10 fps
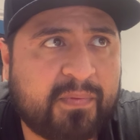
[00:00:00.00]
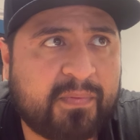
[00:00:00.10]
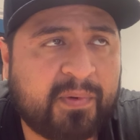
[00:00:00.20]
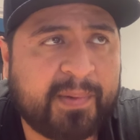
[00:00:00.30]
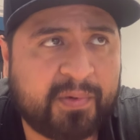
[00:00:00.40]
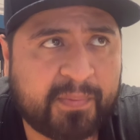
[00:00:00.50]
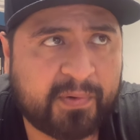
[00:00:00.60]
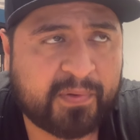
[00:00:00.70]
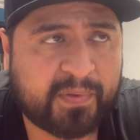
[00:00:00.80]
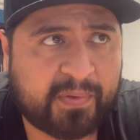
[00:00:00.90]

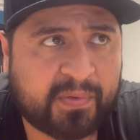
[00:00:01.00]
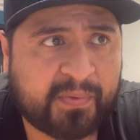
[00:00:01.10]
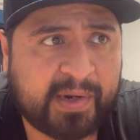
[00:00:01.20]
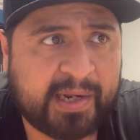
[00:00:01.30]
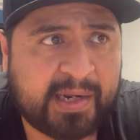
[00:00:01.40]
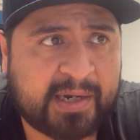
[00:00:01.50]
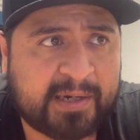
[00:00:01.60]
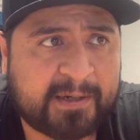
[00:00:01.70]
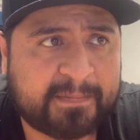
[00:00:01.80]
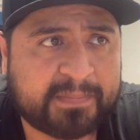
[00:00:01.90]
numeral 3,
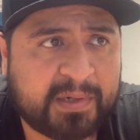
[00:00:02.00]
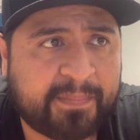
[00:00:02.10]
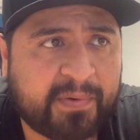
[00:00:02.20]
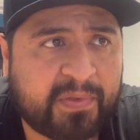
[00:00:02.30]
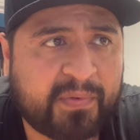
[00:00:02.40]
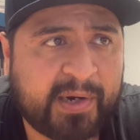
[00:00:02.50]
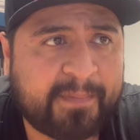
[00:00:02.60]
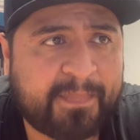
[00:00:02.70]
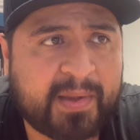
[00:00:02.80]
number 3,